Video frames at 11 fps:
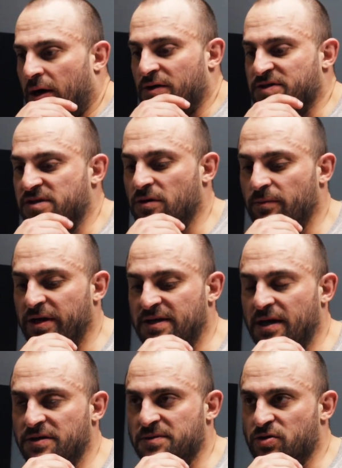I'll still
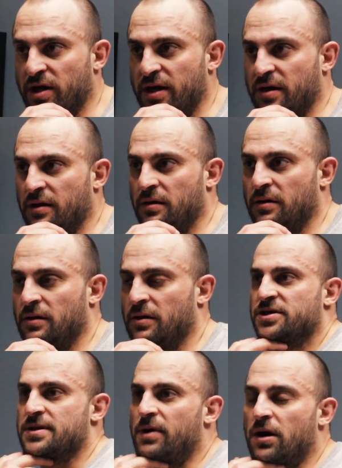maintain some training.
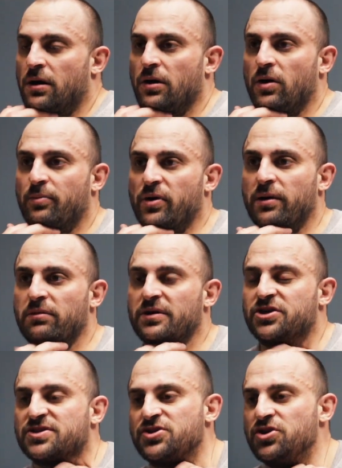Tomorrow I'll probably
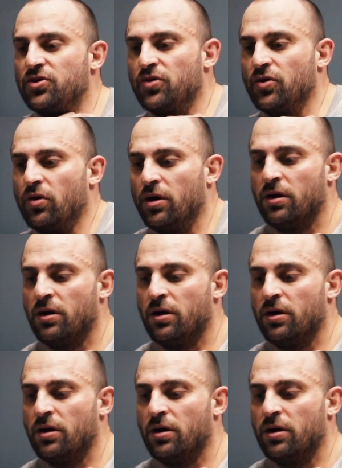just do